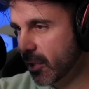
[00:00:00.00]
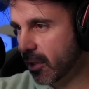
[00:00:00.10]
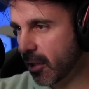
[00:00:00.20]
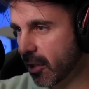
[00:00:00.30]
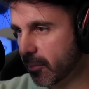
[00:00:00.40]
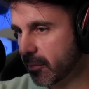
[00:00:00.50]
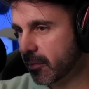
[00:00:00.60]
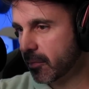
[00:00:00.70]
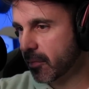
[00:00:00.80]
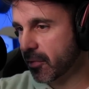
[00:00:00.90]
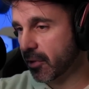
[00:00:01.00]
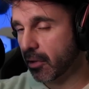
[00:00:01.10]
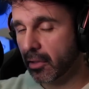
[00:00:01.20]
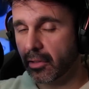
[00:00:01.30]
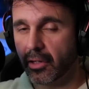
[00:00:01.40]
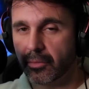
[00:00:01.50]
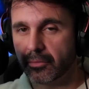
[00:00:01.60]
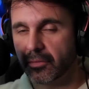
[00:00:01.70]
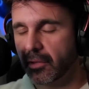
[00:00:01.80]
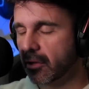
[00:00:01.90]
um, the har-
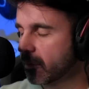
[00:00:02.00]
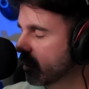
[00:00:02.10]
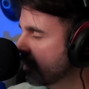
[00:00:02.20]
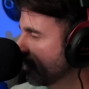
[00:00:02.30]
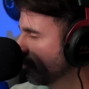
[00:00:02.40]
um not harmonica.